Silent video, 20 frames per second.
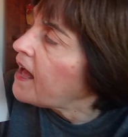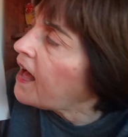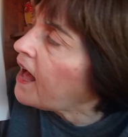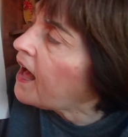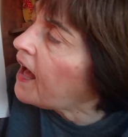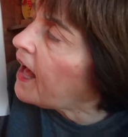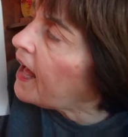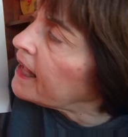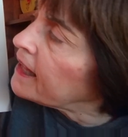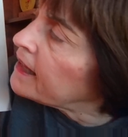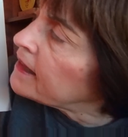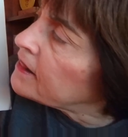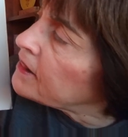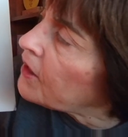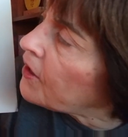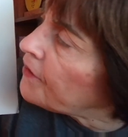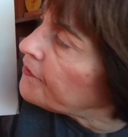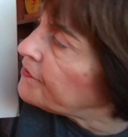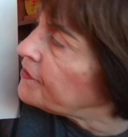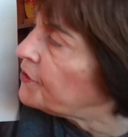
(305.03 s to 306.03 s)
I
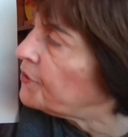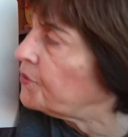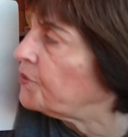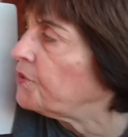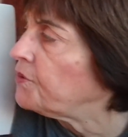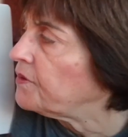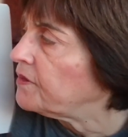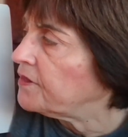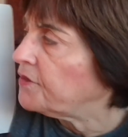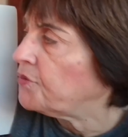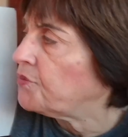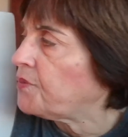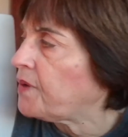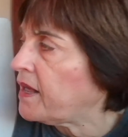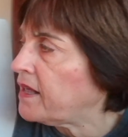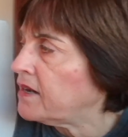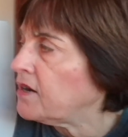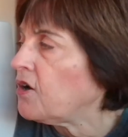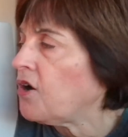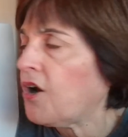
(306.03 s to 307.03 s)
love you, the
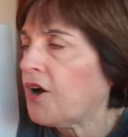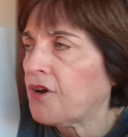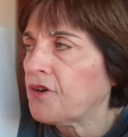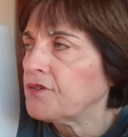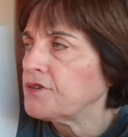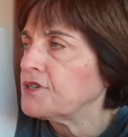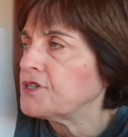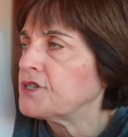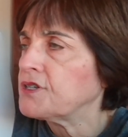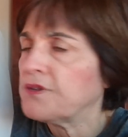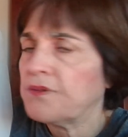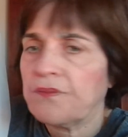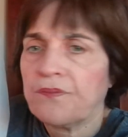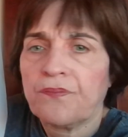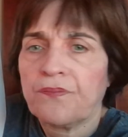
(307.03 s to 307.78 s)
red heart.